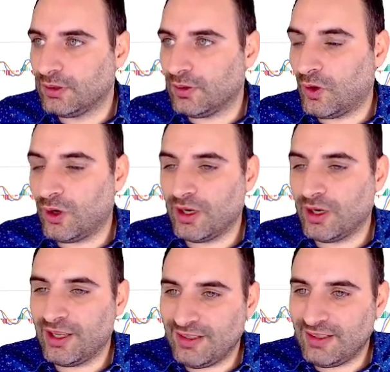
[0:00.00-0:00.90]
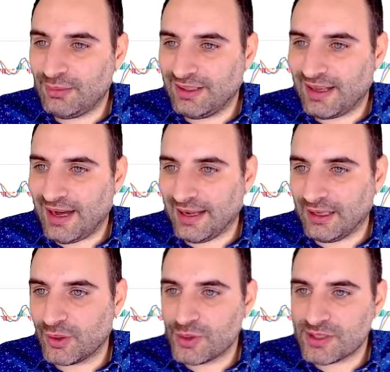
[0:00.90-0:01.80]
or even a bit higher,
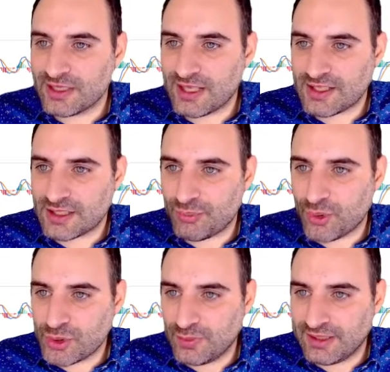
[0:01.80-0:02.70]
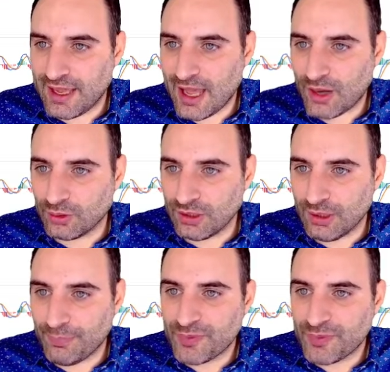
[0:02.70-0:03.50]
because it's supposed to be diagonal.